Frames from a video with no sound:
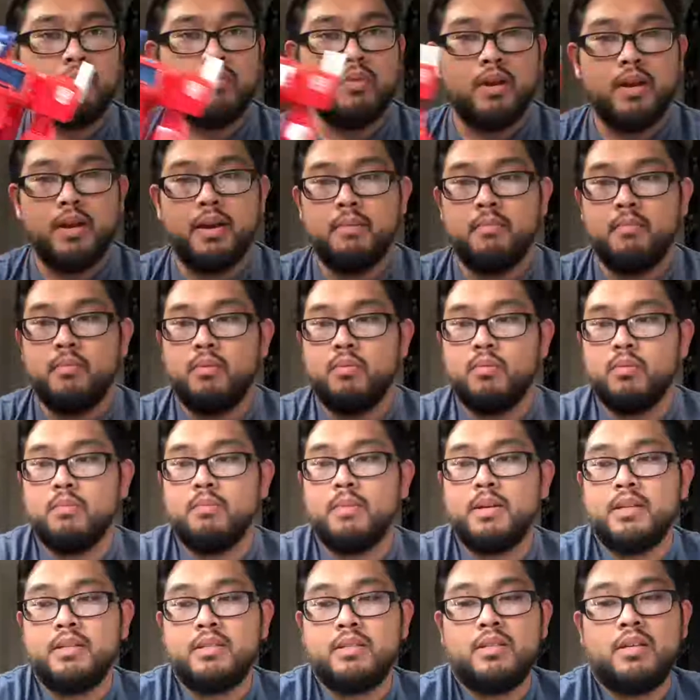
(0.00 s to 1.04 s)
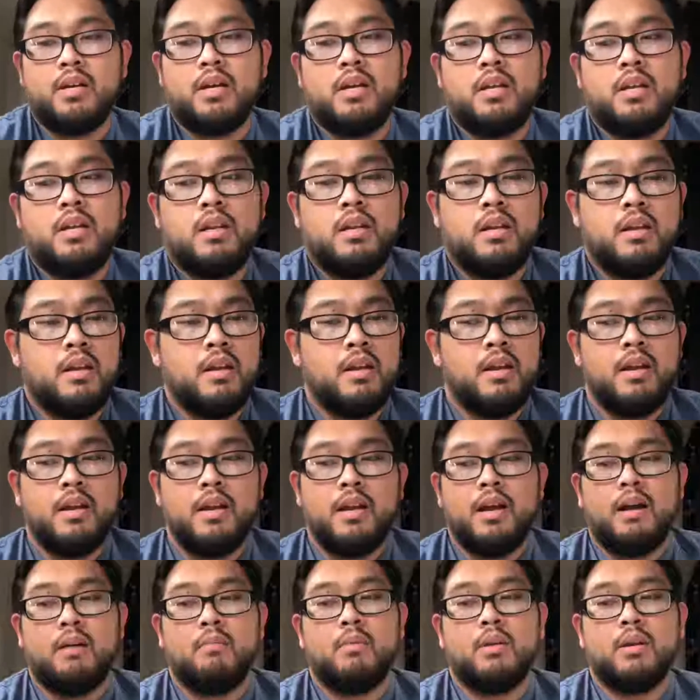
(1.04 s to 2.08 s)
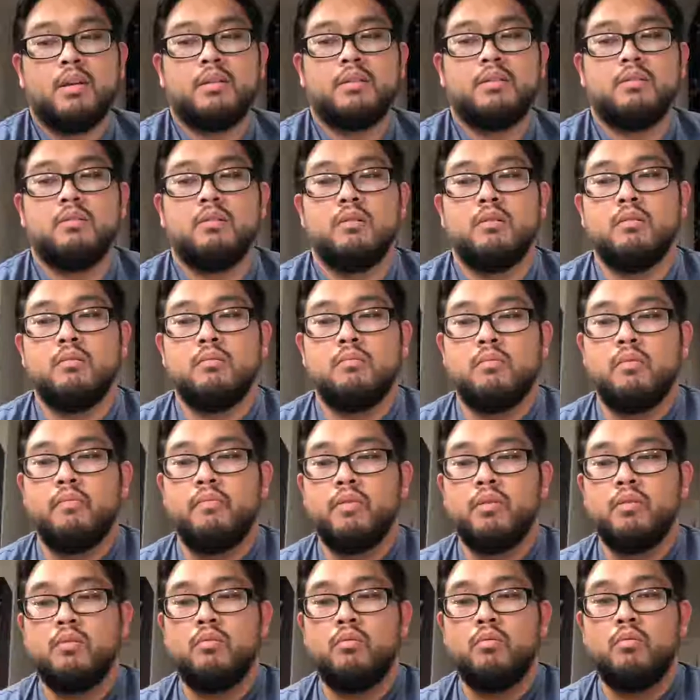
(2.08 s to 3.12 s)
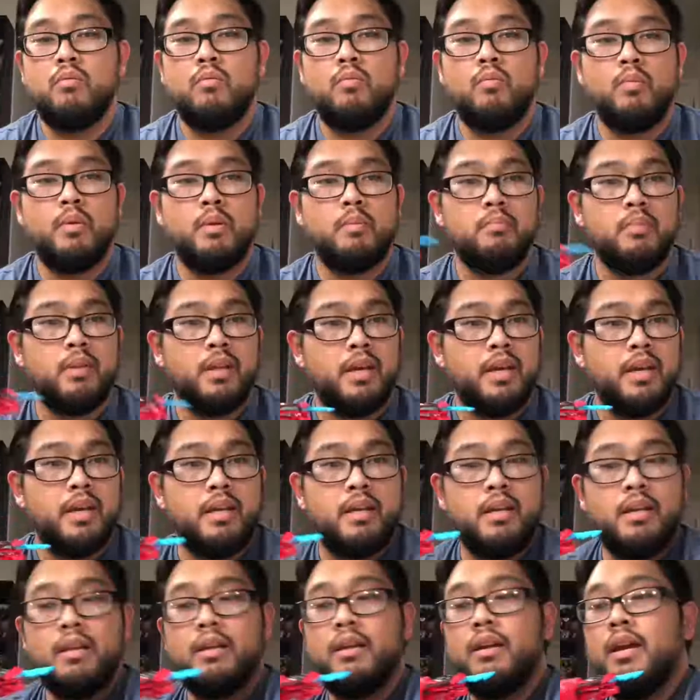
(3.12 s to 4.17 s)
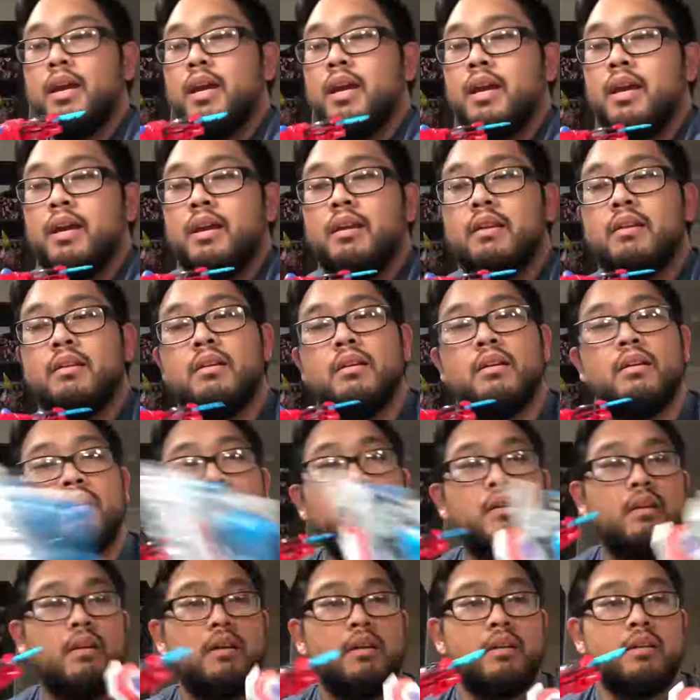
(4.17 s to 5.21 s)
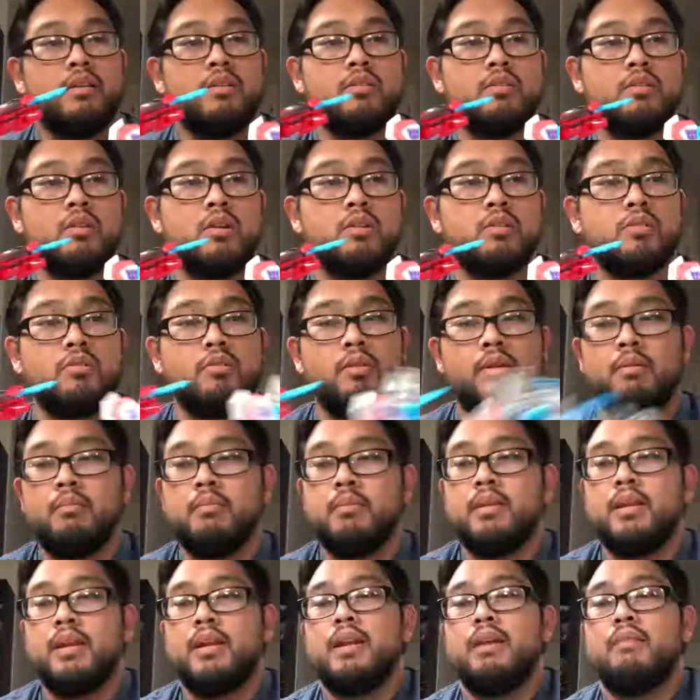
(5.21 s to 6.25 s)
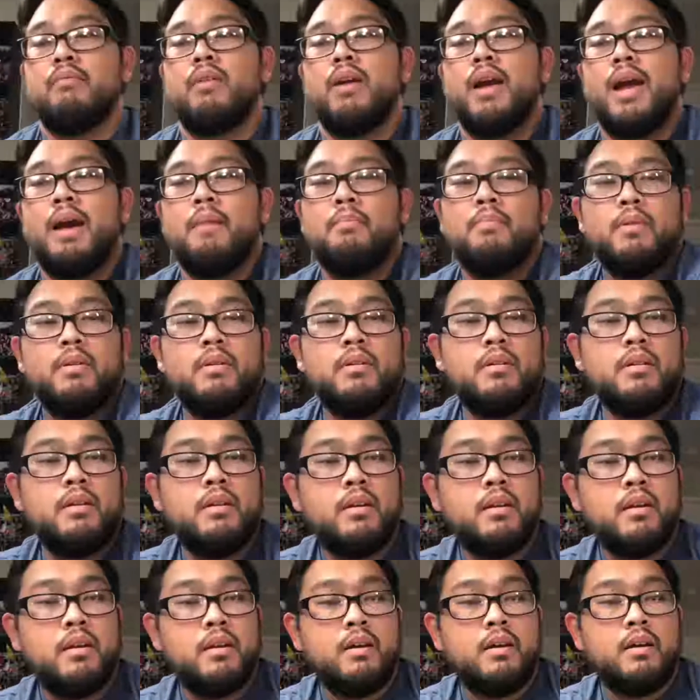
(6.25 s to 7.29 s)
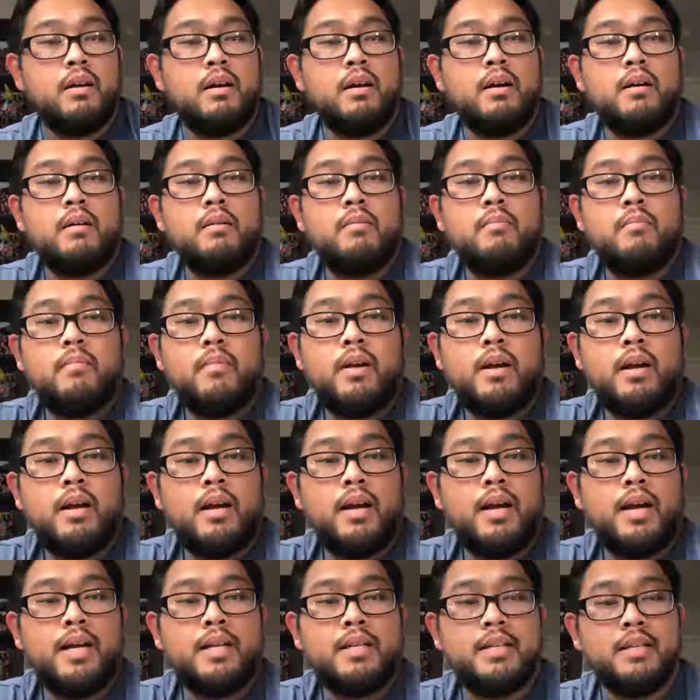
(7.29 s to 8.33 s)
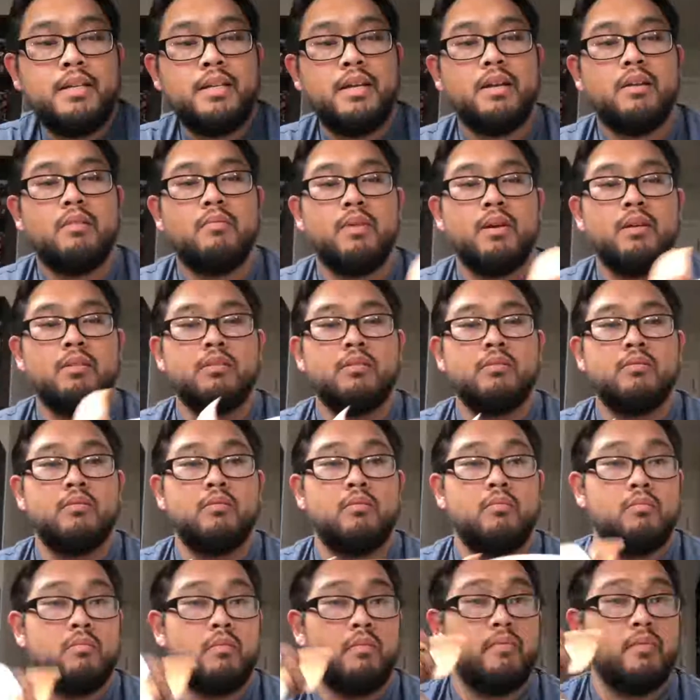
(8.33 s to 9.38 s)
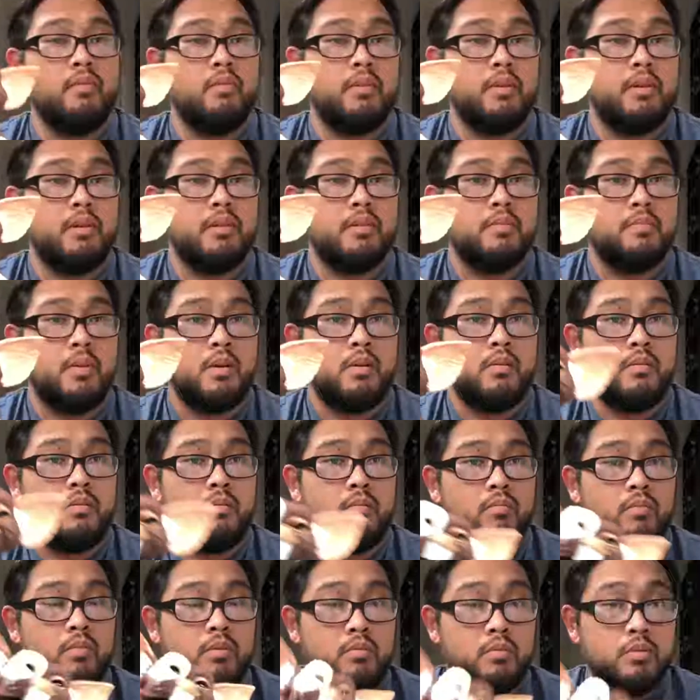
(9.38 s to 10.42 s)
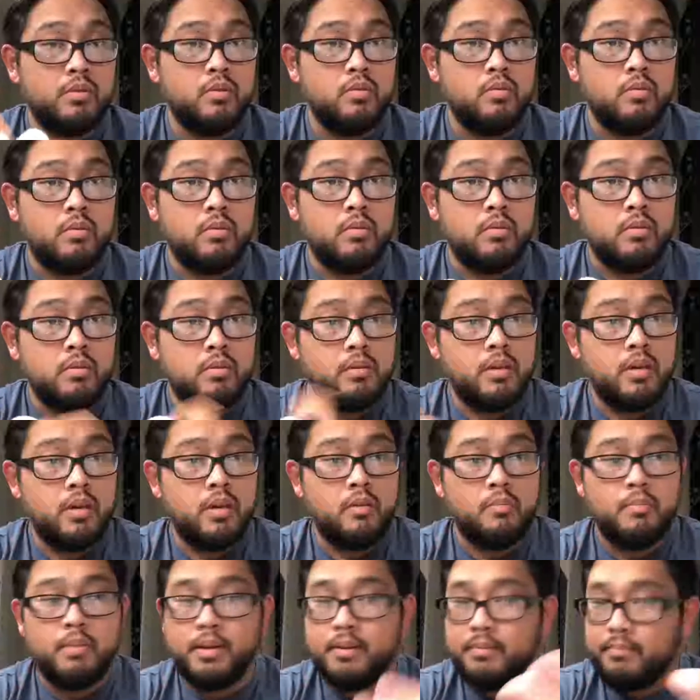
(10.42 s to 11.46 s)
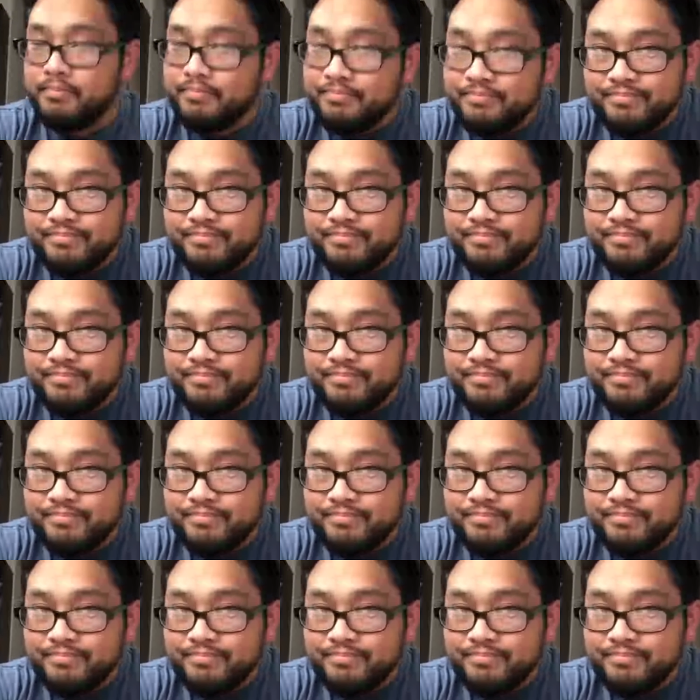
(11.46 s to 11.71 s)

Prime with my son. I wanted to review Windblade and Starscream. That never happened. I did get around to reviewing Gizmo, which was cool, but